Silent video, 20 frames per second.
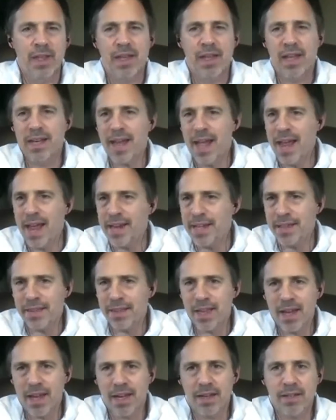in
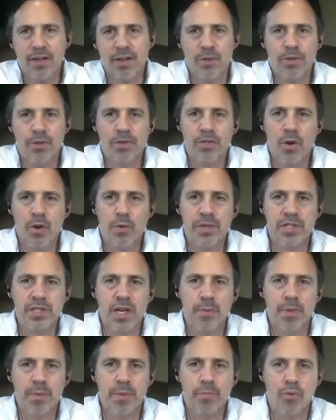anything. There's always
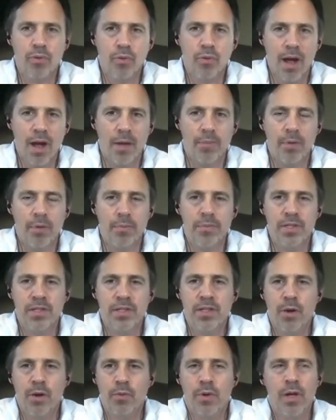going to be
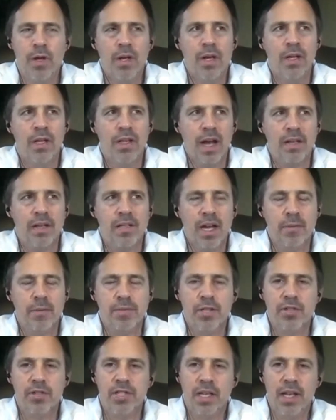problems. A lot of
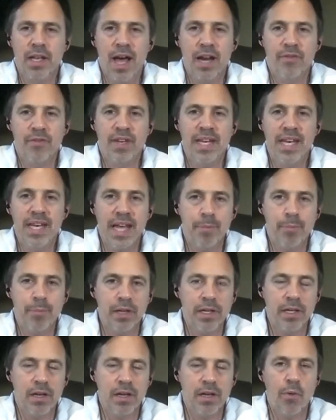times there's a lot of
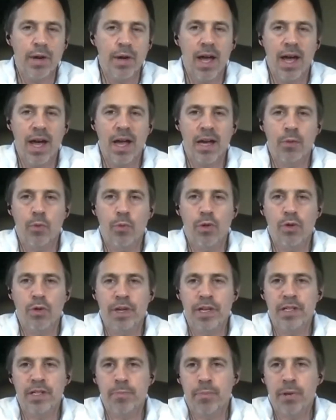enabling going on, and we're
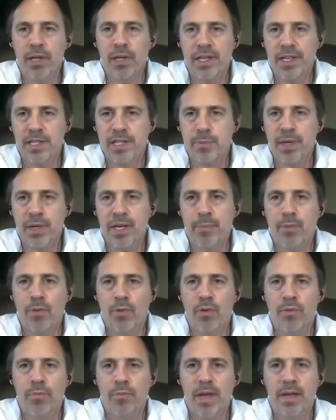looking to please
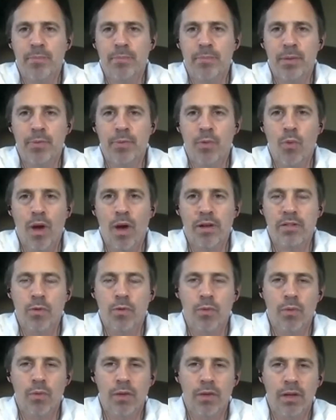people, make people want
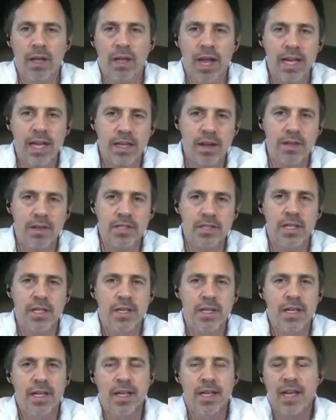to like us.
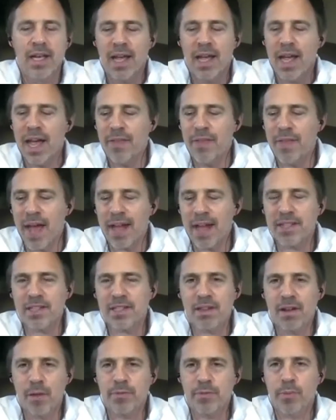And that
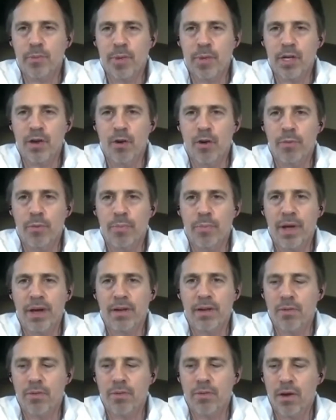comes from a
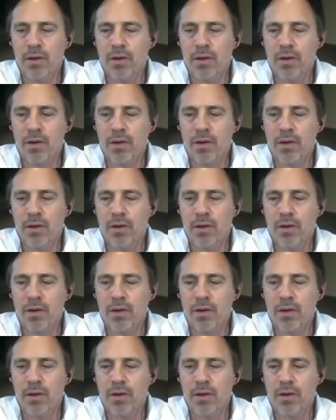codependent